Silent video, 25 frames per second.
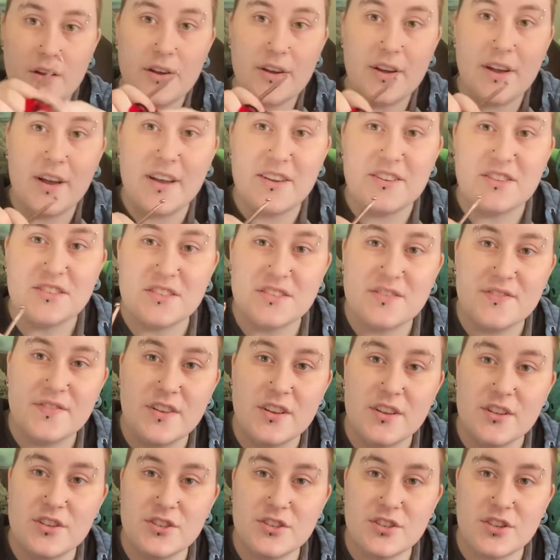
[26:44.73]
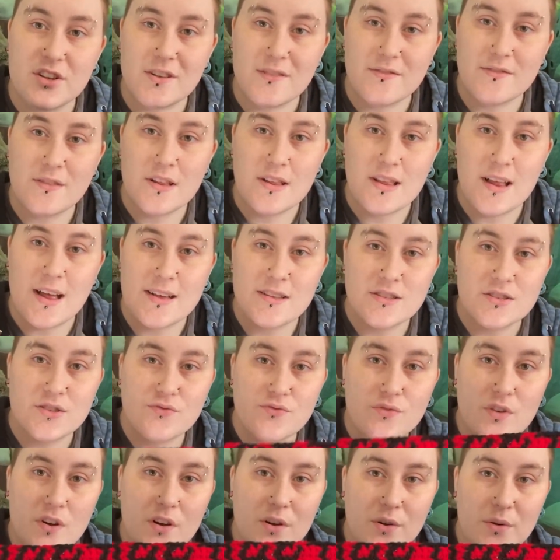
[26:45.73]
I just finished off the last
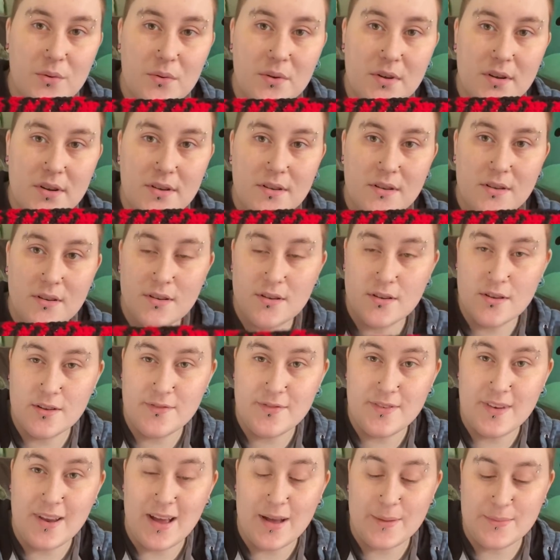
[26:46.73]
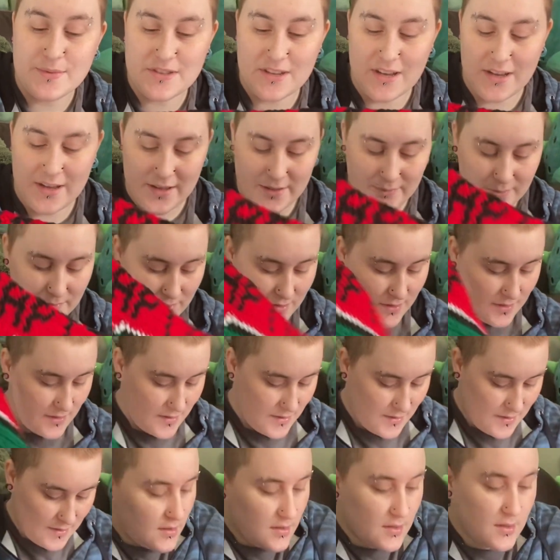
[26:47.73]
row of nap time.
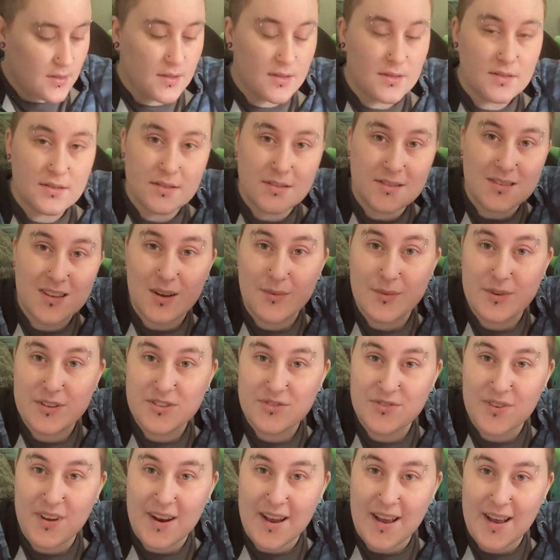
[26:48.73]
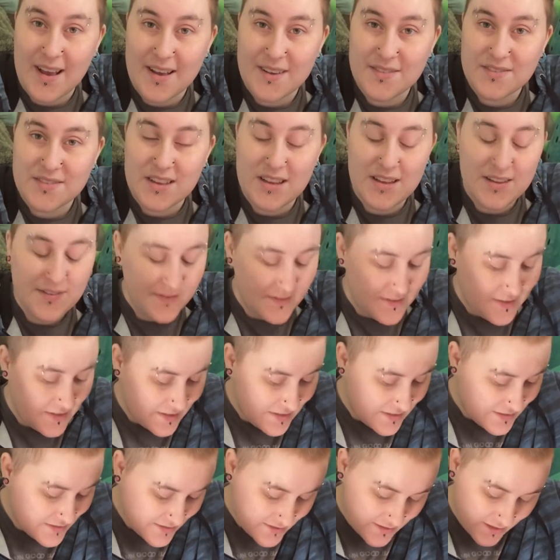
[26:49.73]
This is how much red I have left.
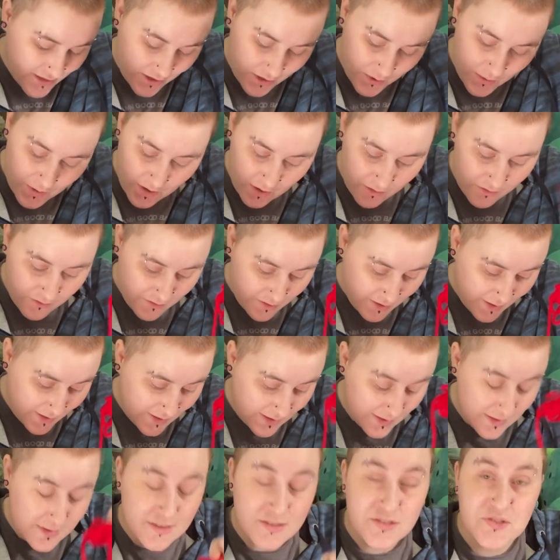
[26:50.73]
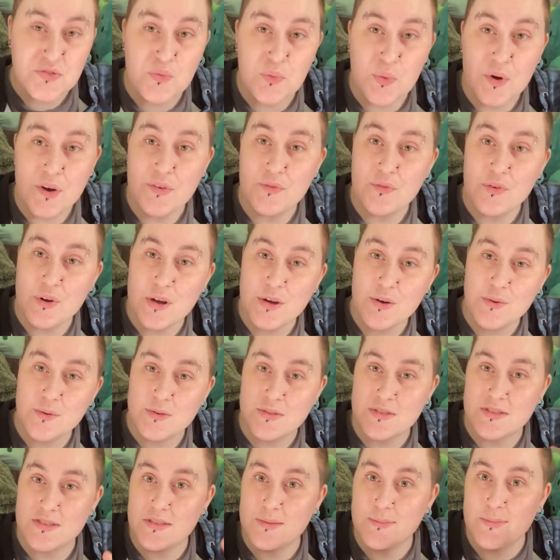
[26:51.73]
So I'll get at least 1 row.
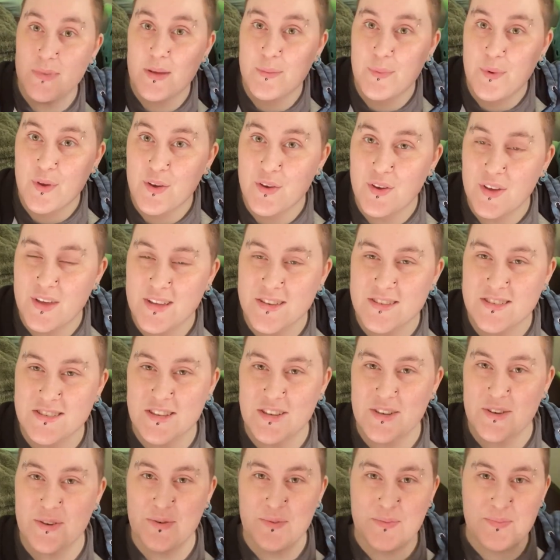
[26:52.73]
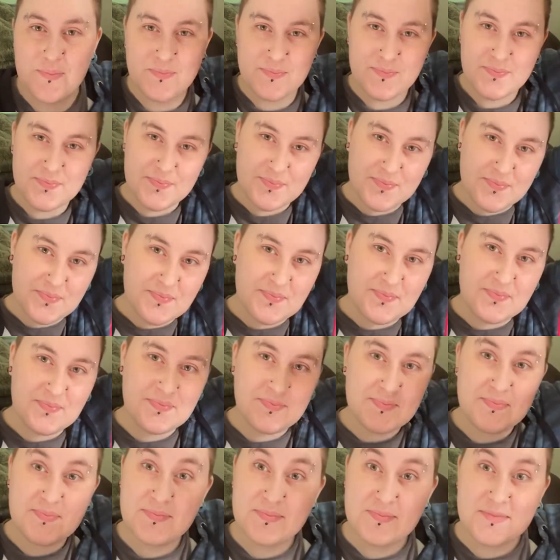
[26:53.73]
We'll see, maybe I'll get 2.
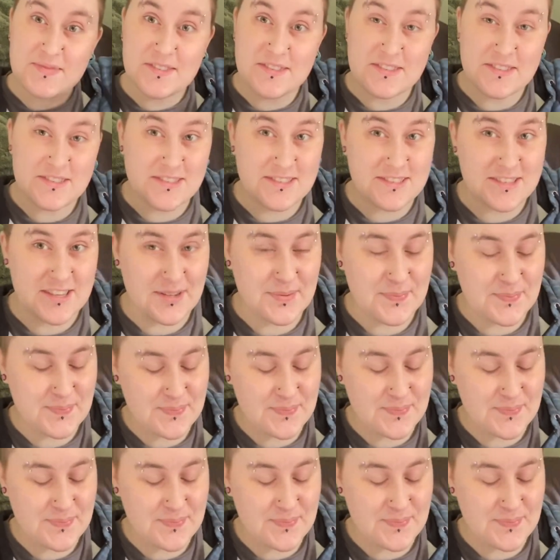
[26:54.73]
We'll see.